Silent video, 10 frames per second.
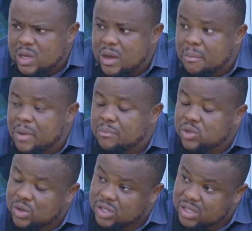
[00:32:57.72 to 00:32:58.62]
I'm
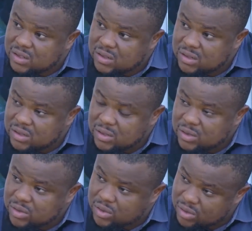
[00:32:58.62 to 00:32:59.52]
sorry.
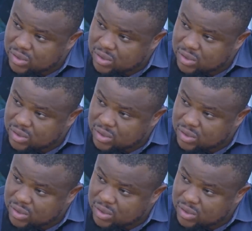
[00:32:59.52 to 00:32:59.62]
Sorry.